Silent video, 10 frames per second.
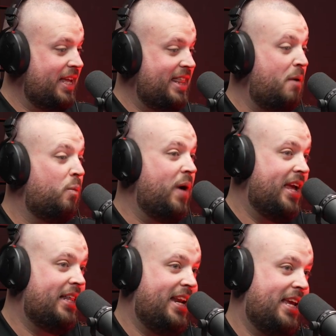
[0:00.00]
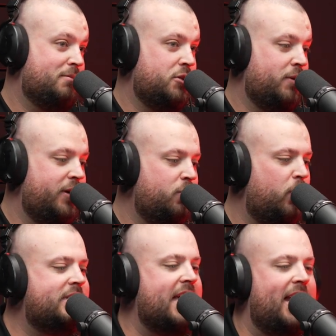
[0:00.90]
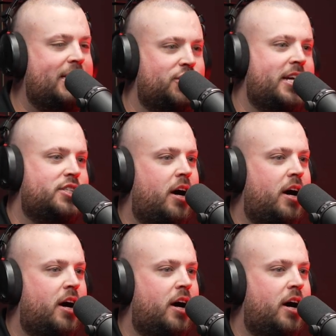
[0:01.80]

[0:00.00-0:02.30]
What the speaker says: that week leading up to it. What day did you get